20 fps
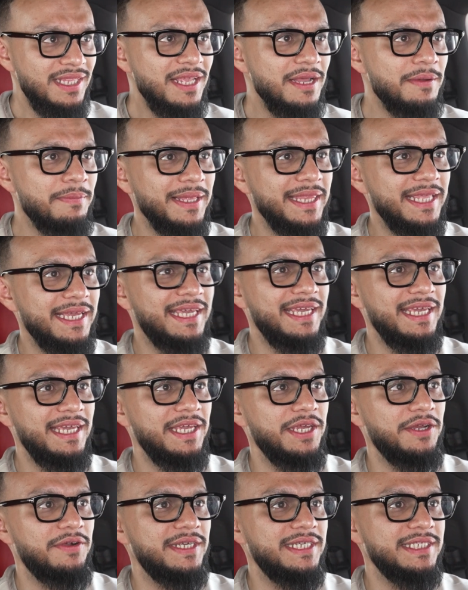But the key
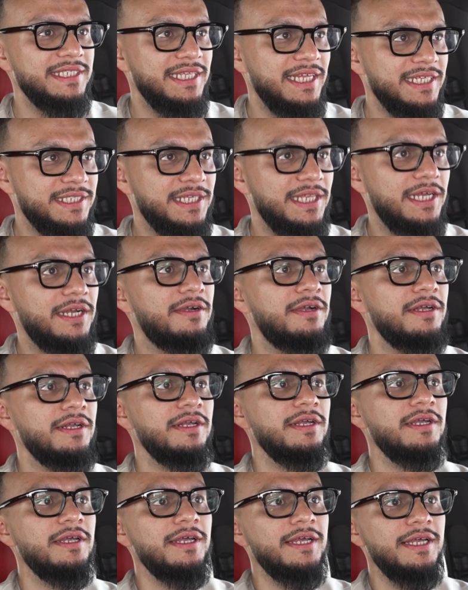here is that's there.
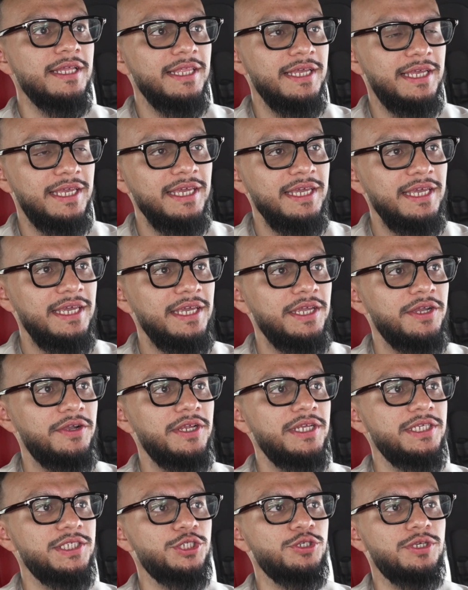The key here
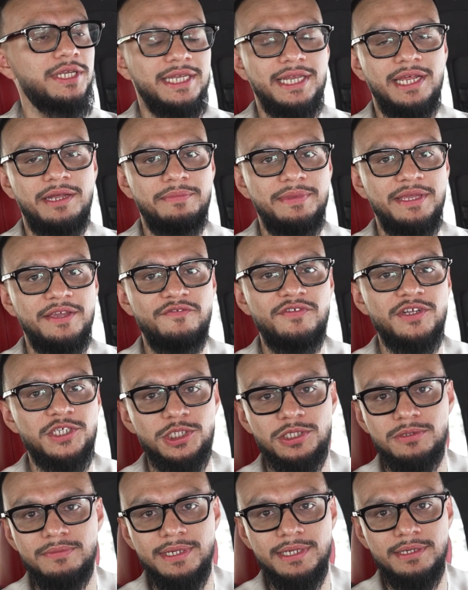is you cannot be a
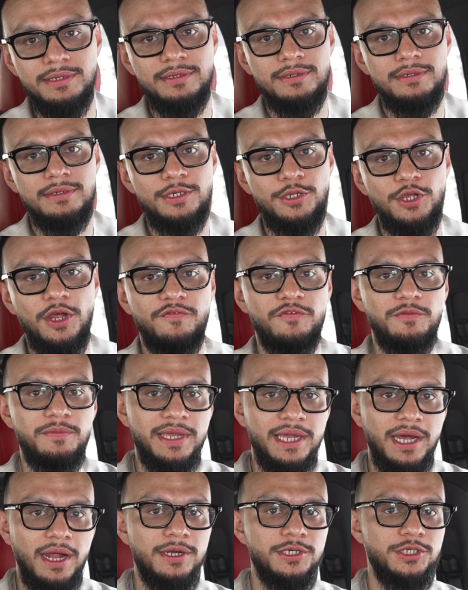fisherman. You have to be
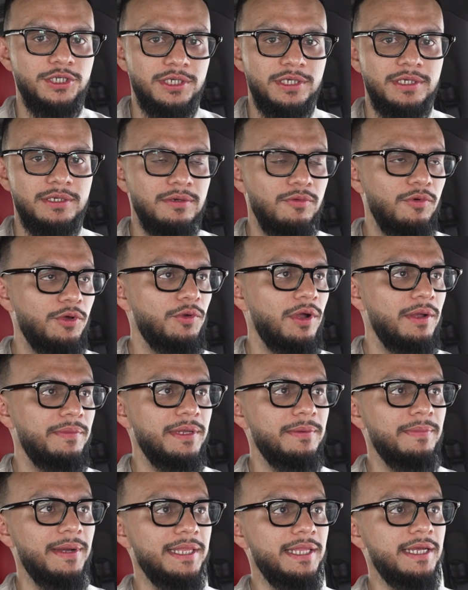a hunter. What do I
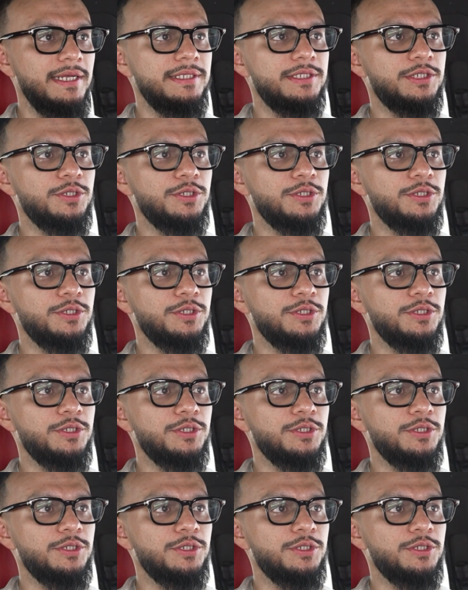mean by that?